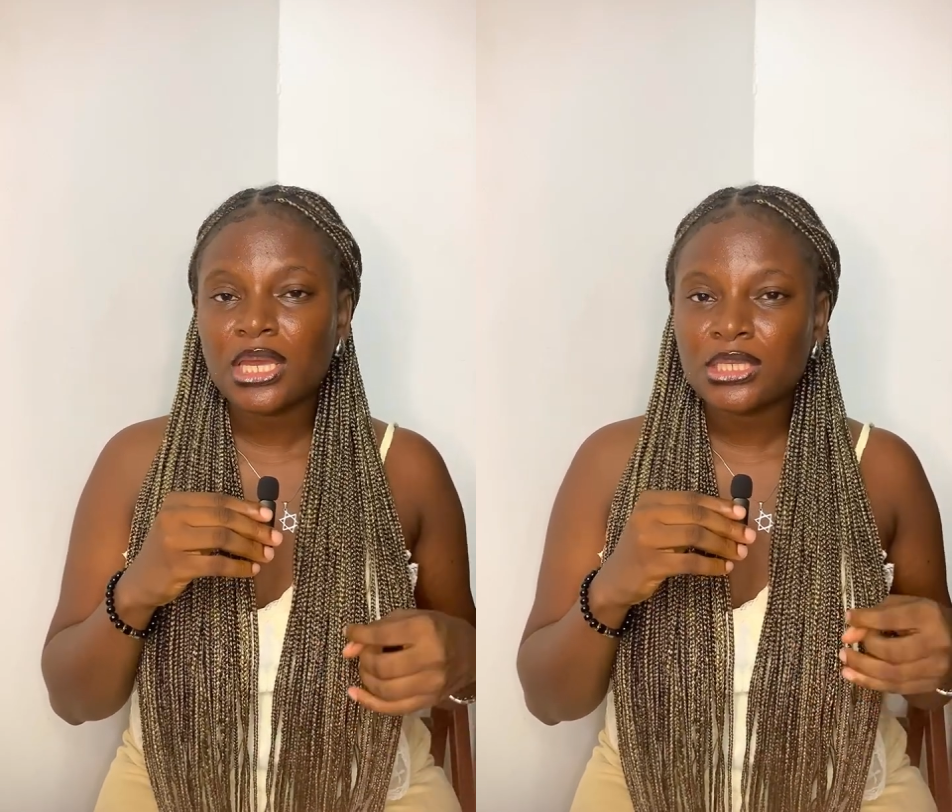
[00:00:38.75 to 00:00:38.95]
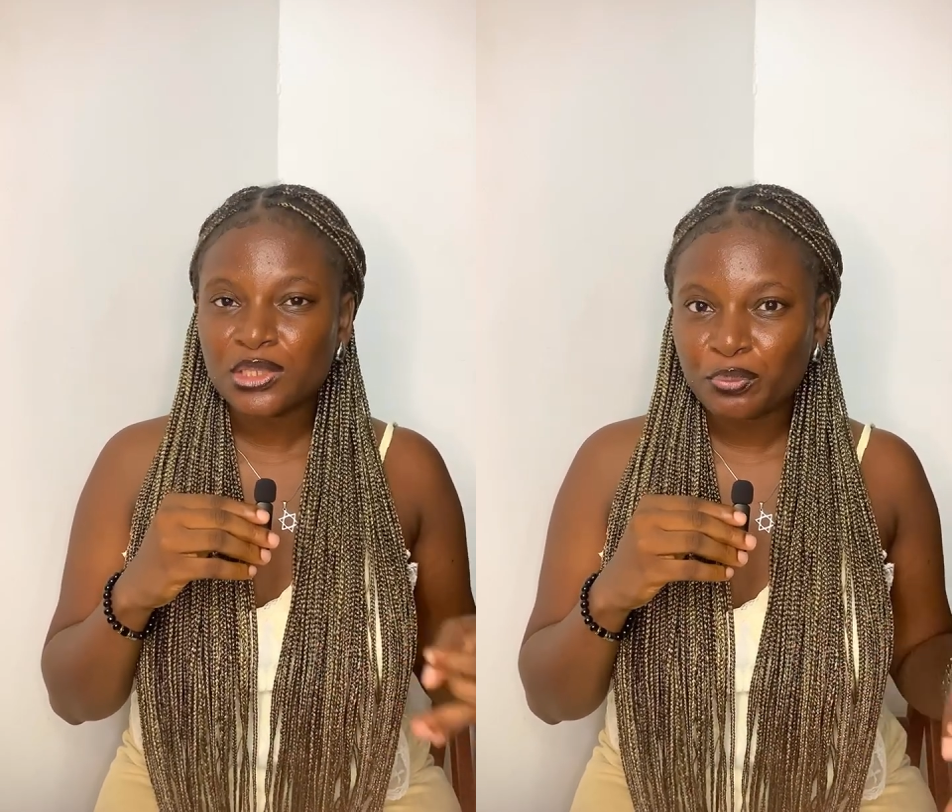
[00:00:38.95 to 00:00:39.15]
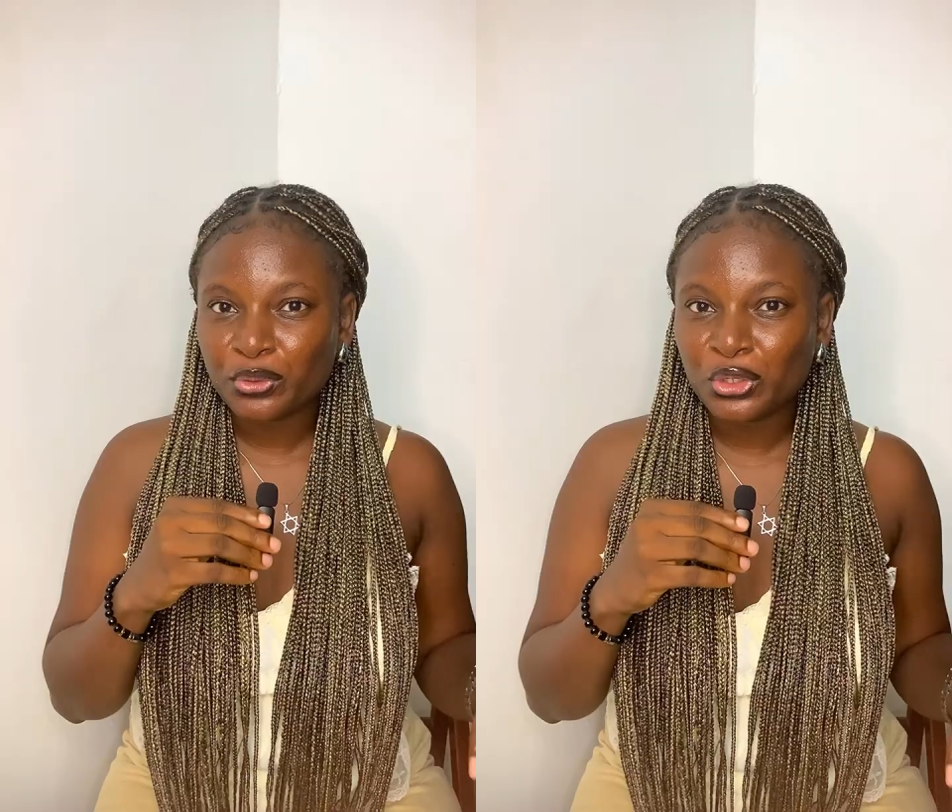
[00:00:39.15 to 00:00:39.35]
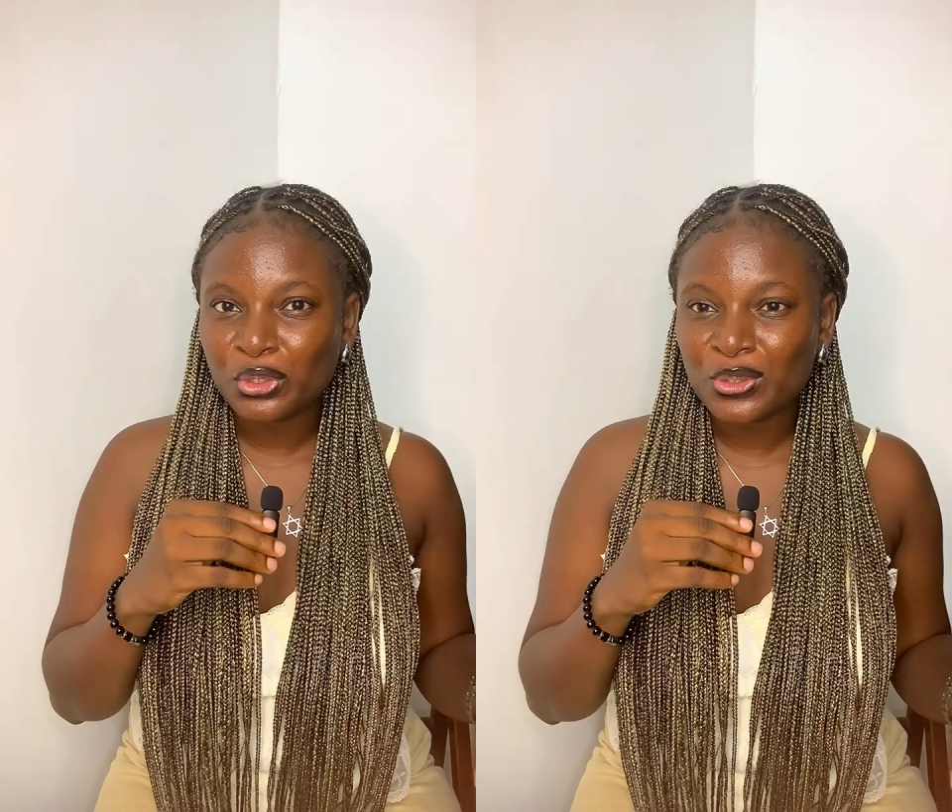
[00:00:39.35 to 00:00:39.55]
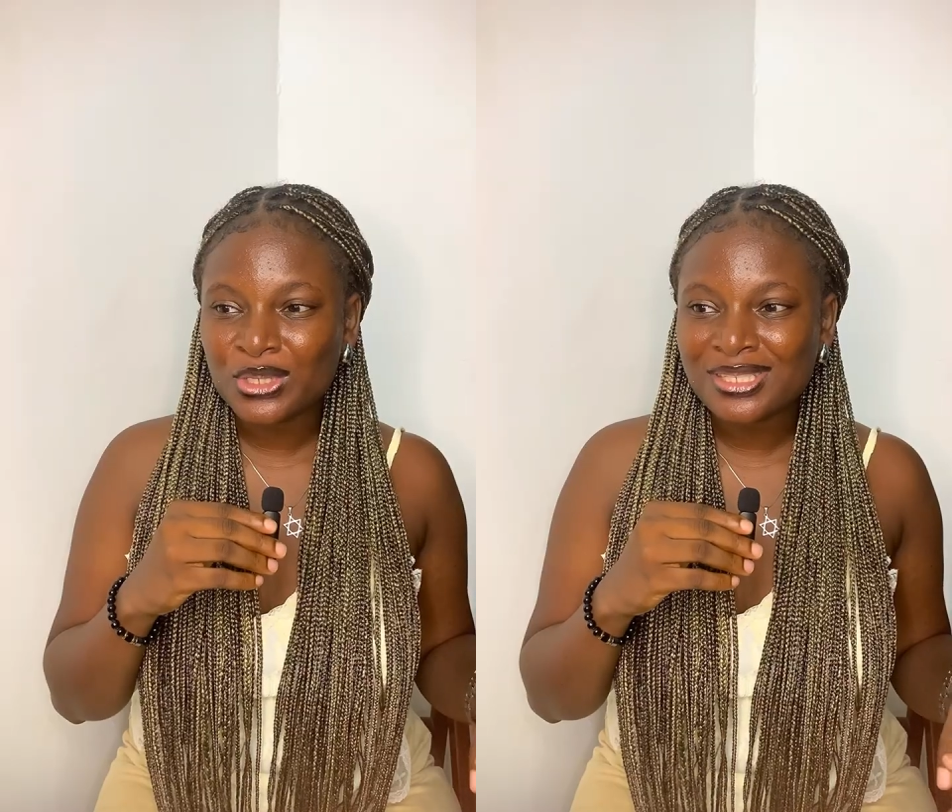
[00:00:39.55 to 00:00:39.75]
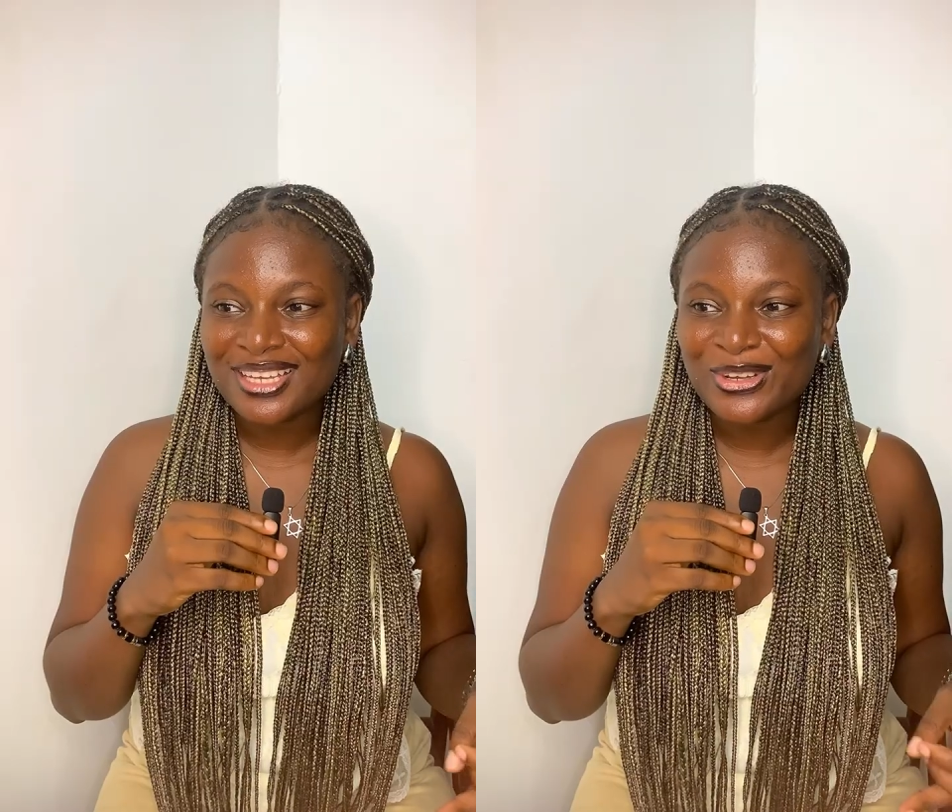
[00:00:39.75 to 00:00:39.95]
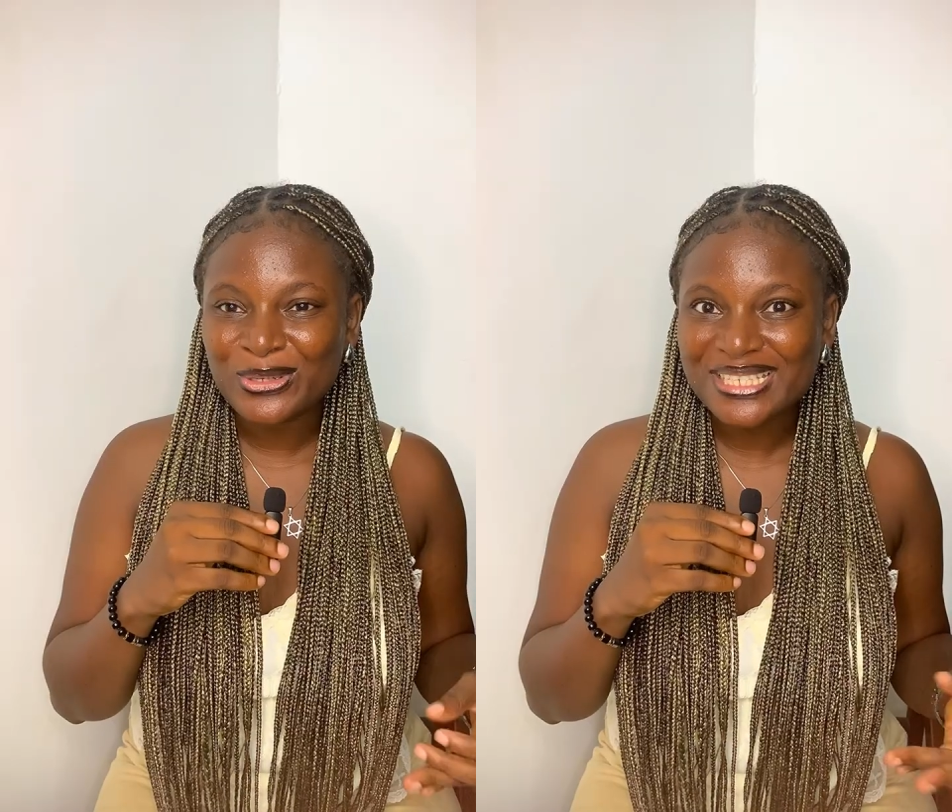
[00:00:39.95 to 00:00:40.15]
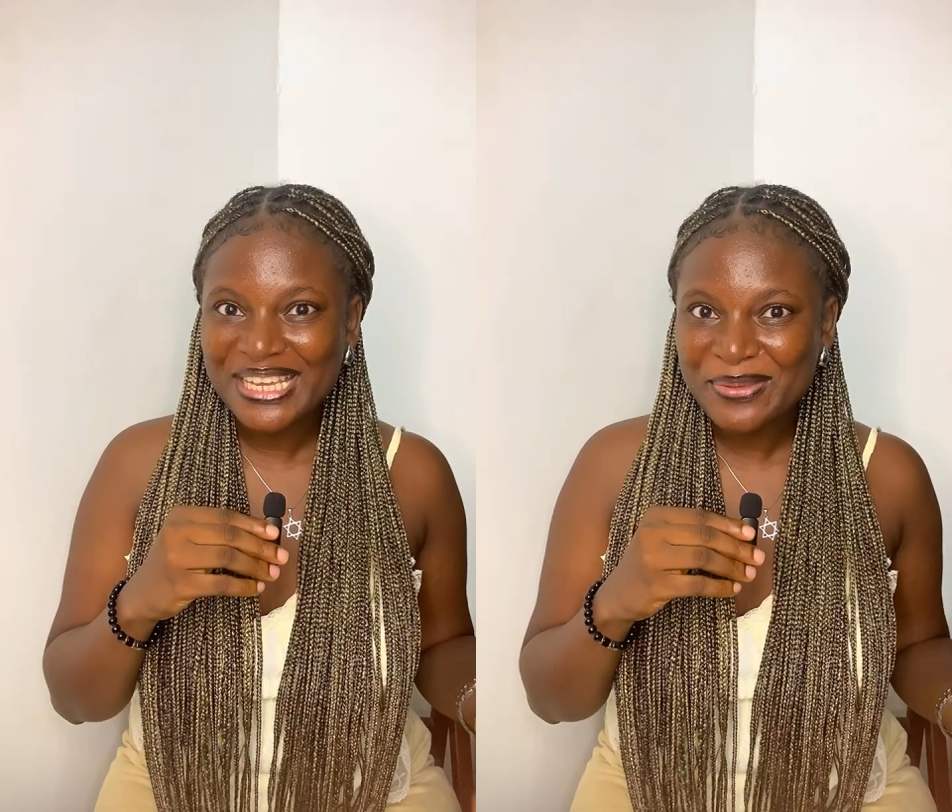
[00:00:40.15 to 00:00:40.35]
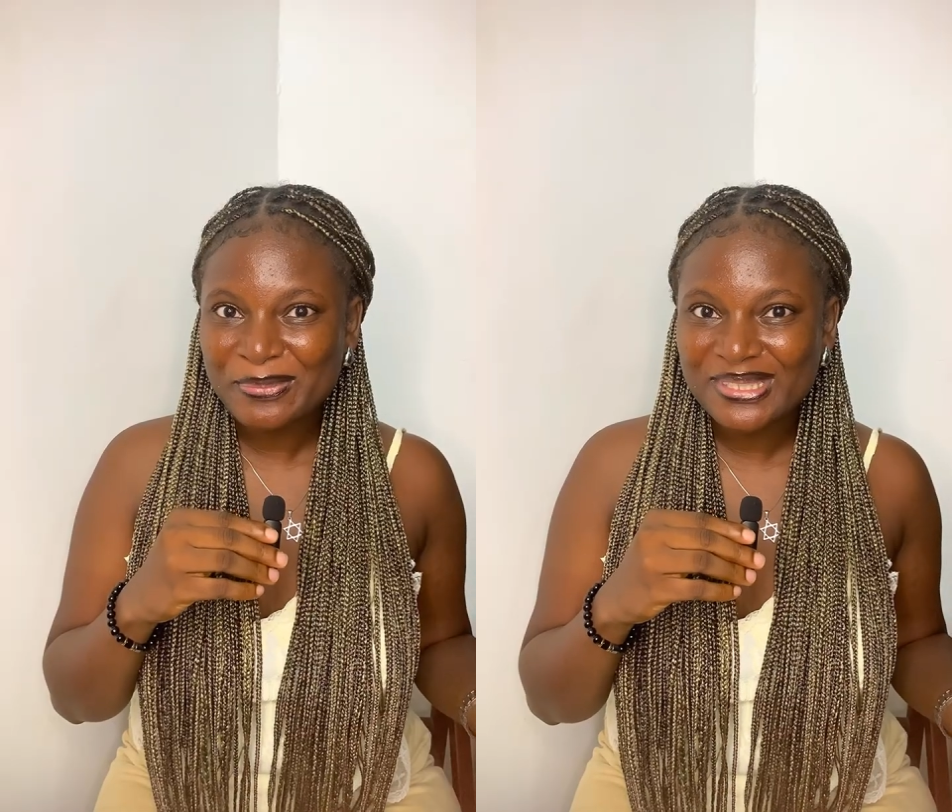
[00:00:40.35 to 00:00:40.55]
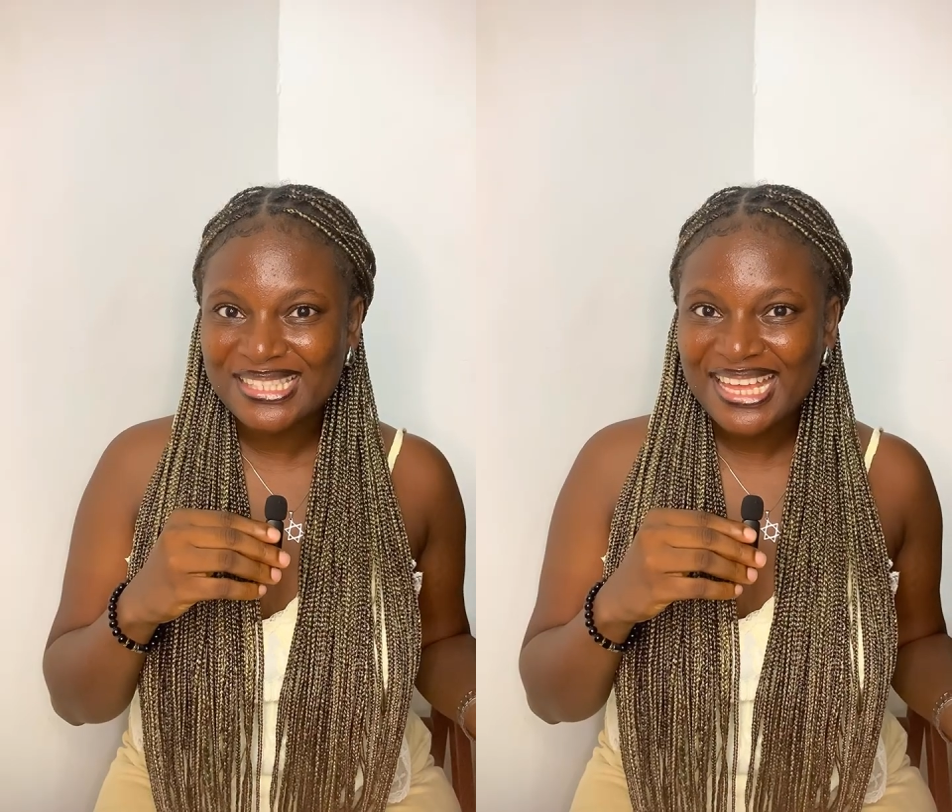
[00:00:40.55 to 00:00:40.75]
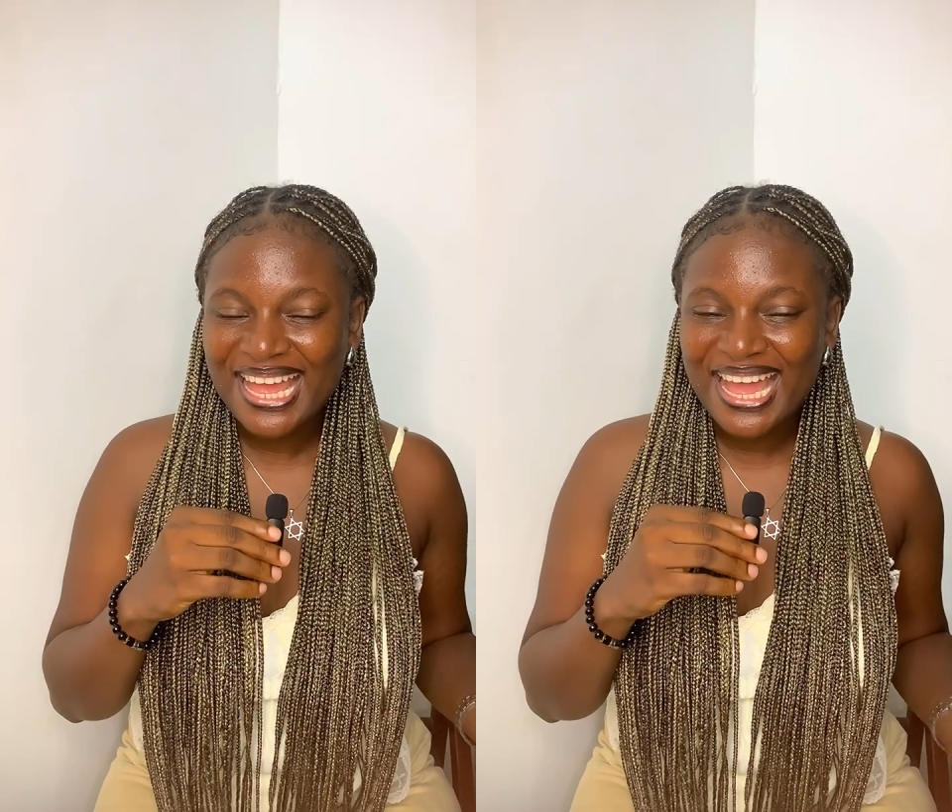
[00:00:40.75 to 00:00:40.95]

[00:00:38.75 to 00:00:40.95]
entrepreneurs, or teams.